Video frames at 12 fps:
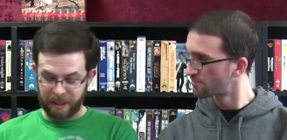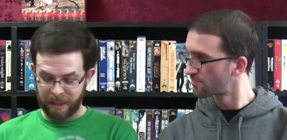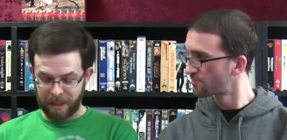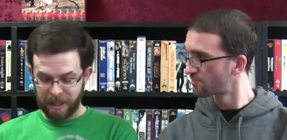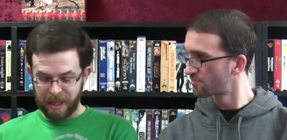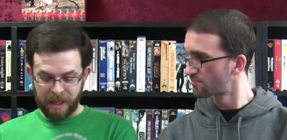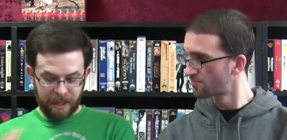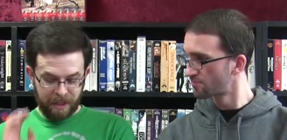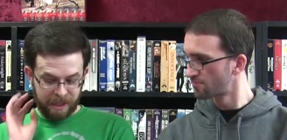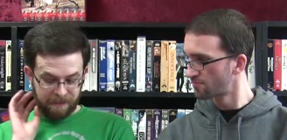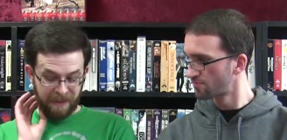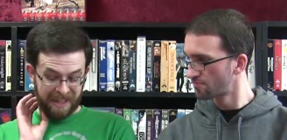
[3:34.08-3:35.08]
Speaker 1: Uh,
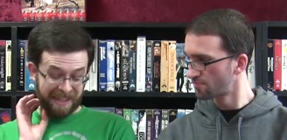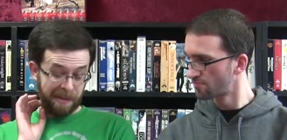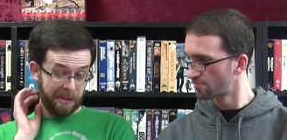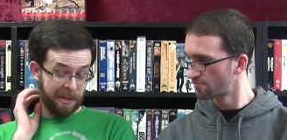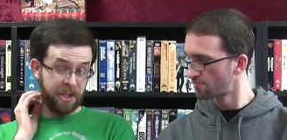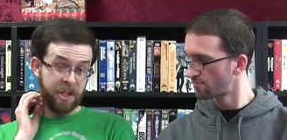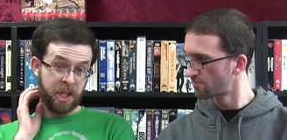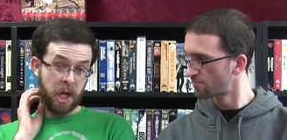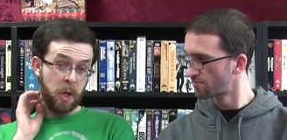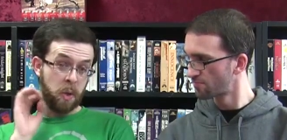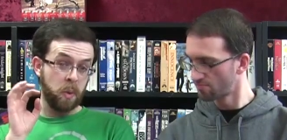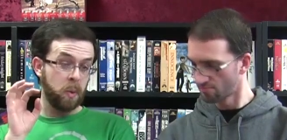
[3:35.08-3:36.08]
in fact, it was
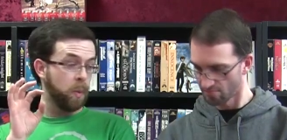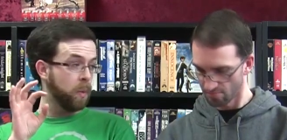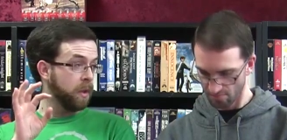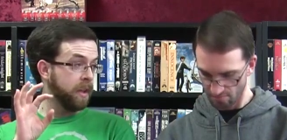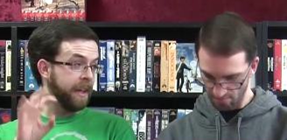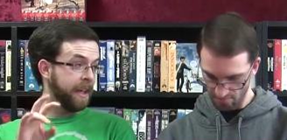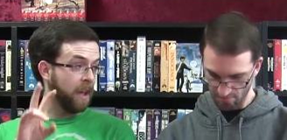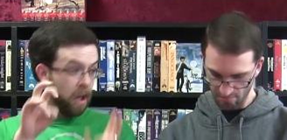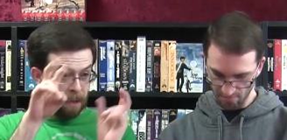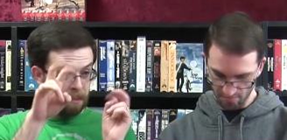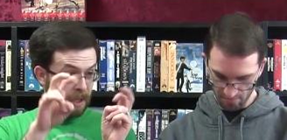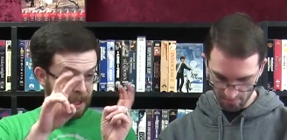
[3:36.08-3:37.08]
so
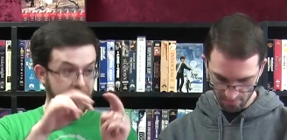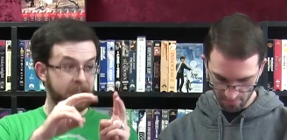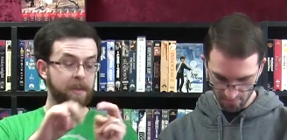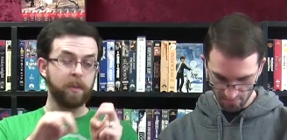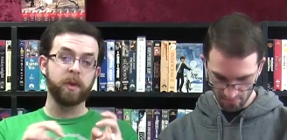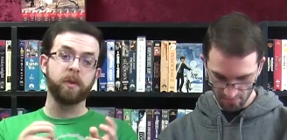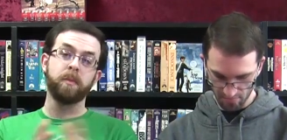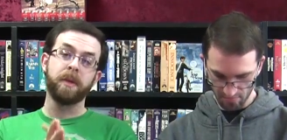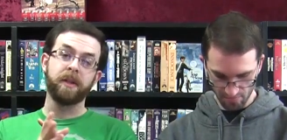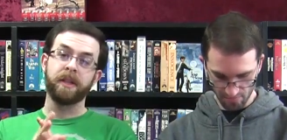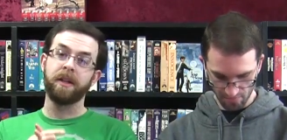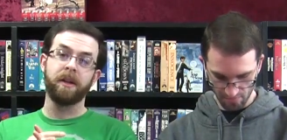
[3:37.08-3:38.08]
incomprehensible to
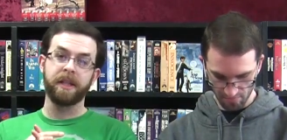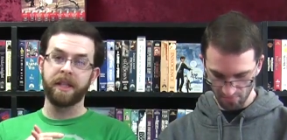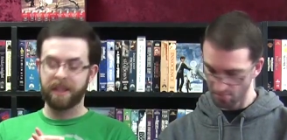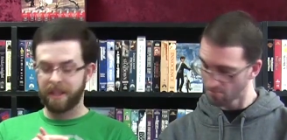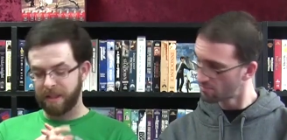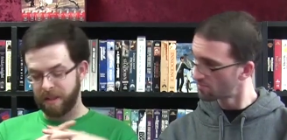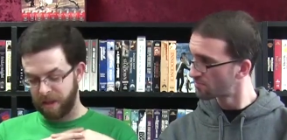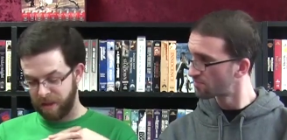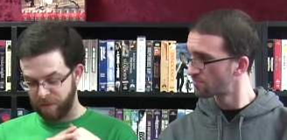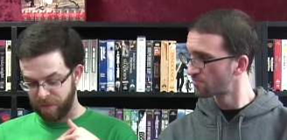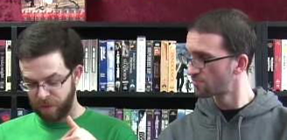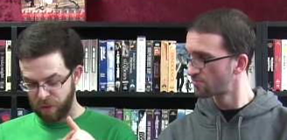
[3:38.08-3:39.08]
American audiences that the
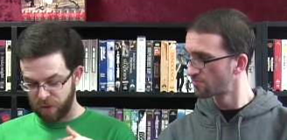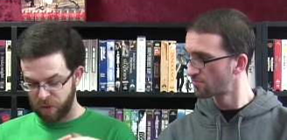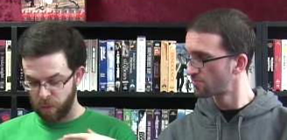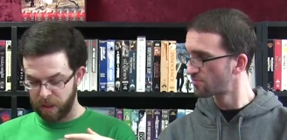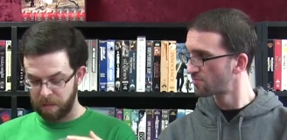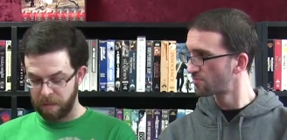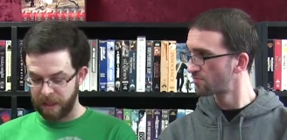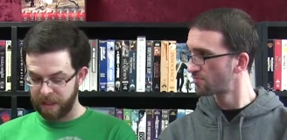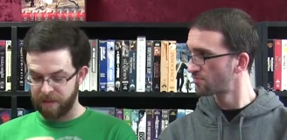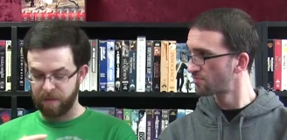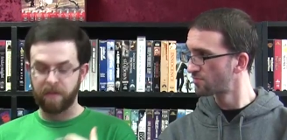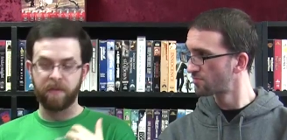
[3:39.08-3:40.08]
first 20
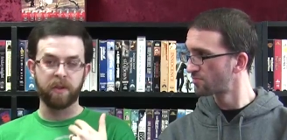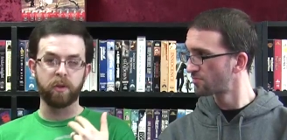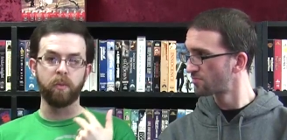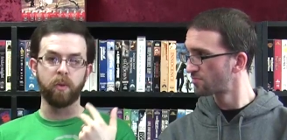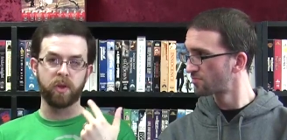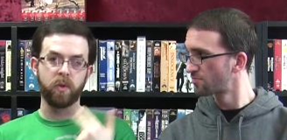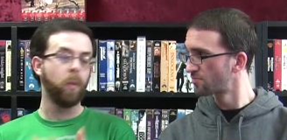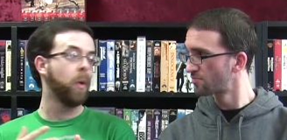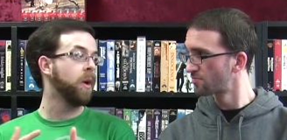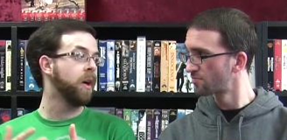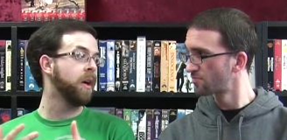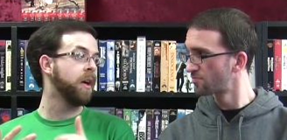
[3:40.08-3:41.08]
minutes of the film were
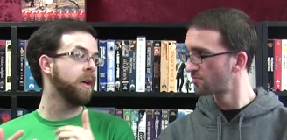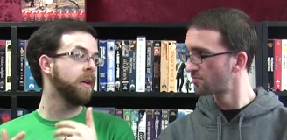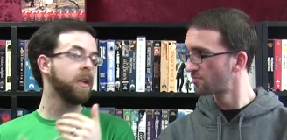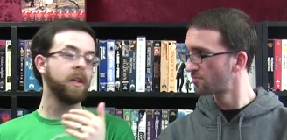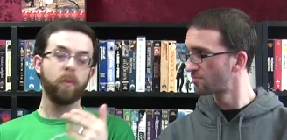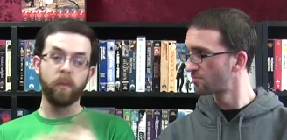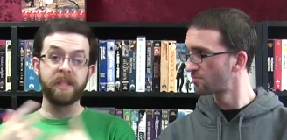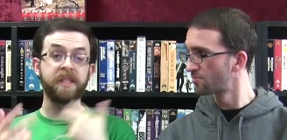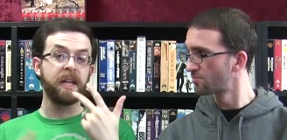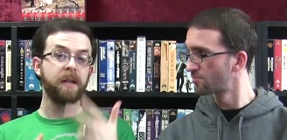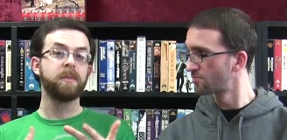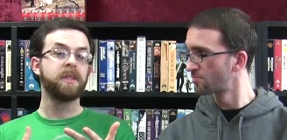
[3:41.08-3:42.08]
uh,
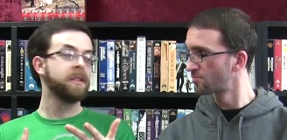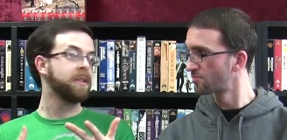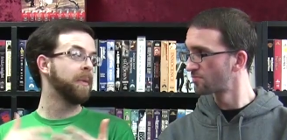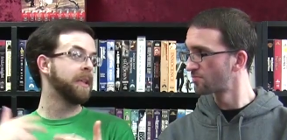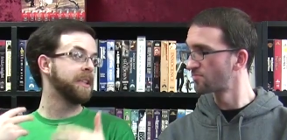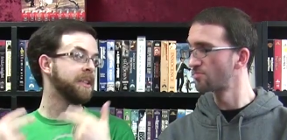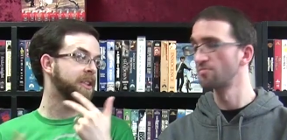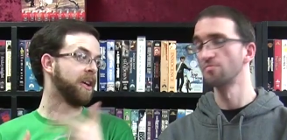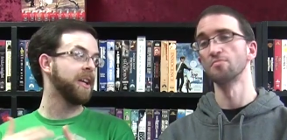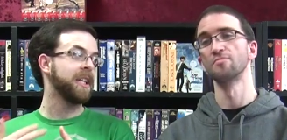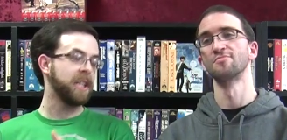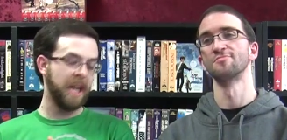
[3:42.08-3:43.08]
redubbed to make the
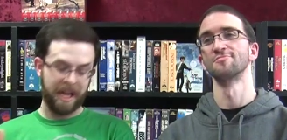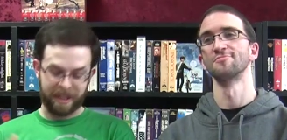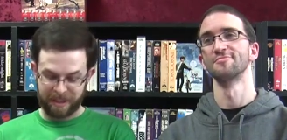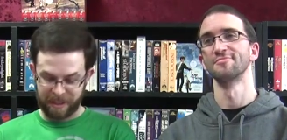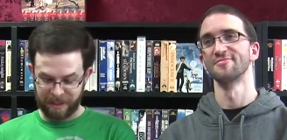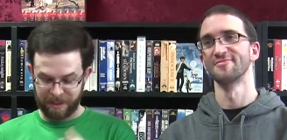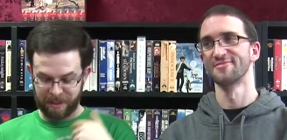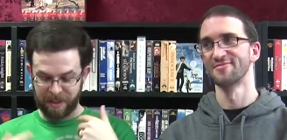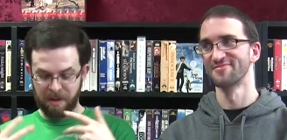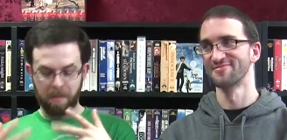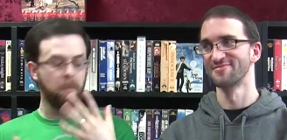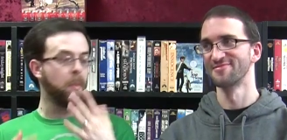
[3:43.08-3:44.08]
Scottish accents
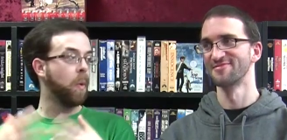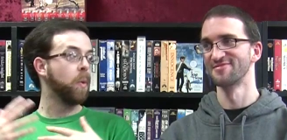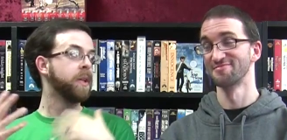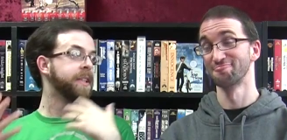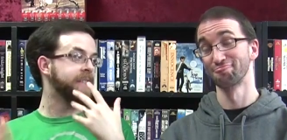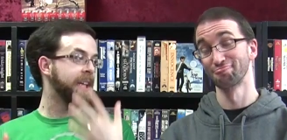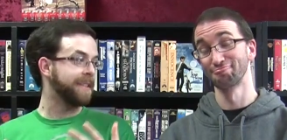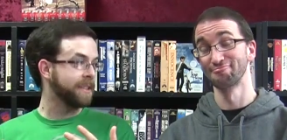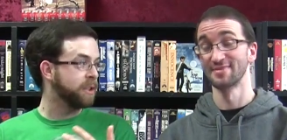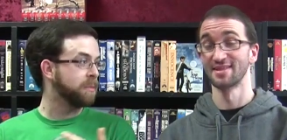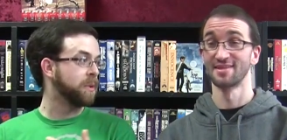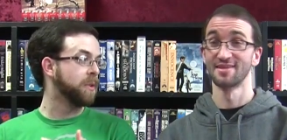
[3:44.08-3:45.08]
more
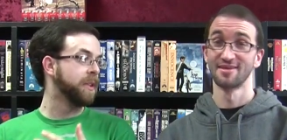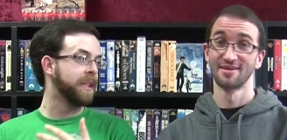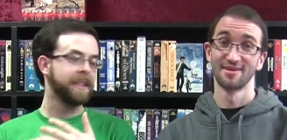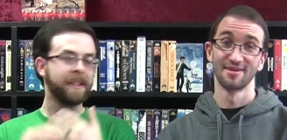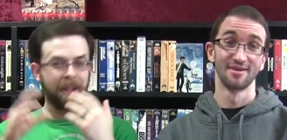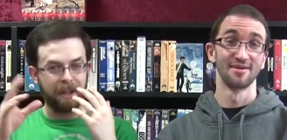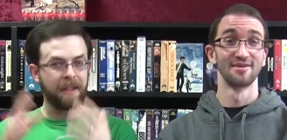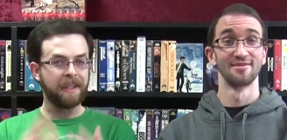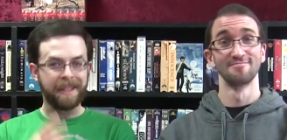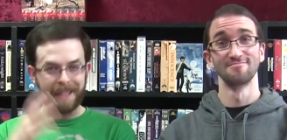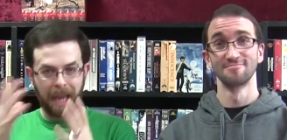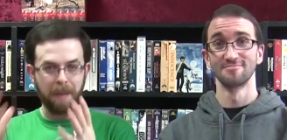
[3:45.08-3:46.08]
intelligible and
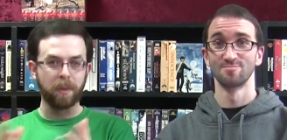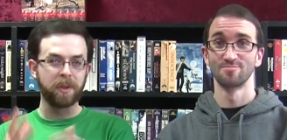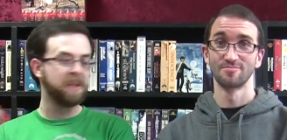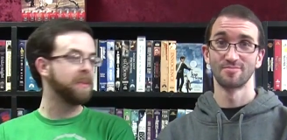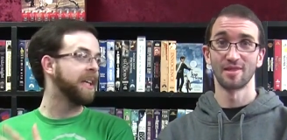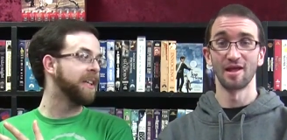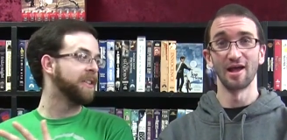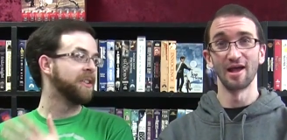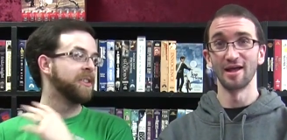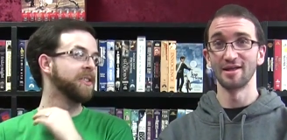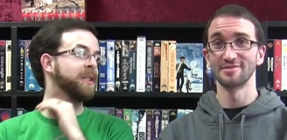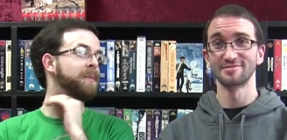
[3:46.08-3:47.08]
able to be
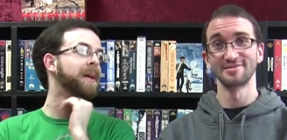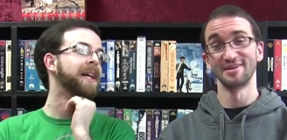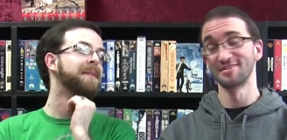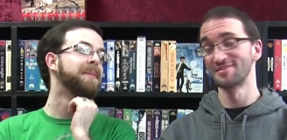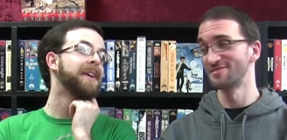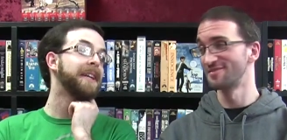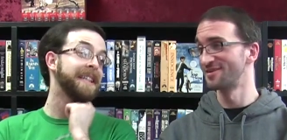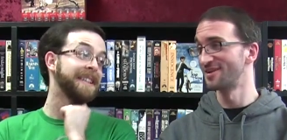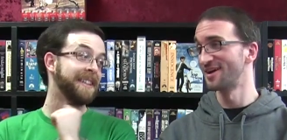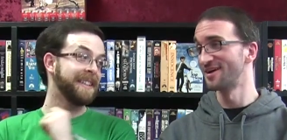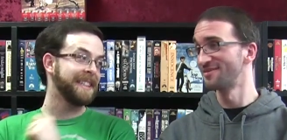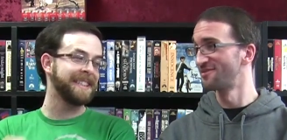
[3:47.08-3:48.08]
understood by American
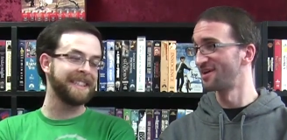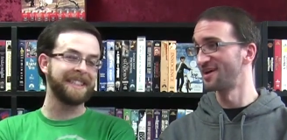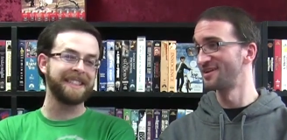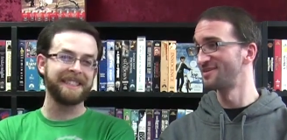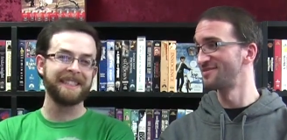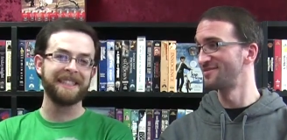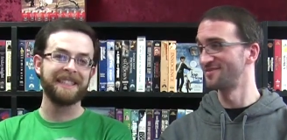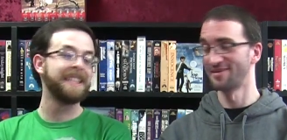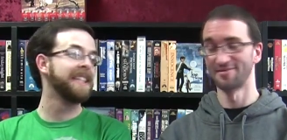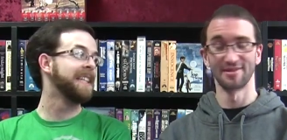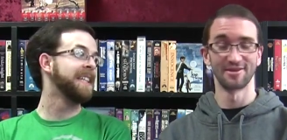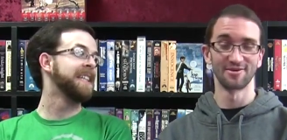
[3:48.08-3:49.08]
audiences. Is, I
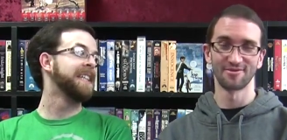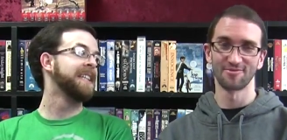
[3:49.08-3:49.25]
mean, there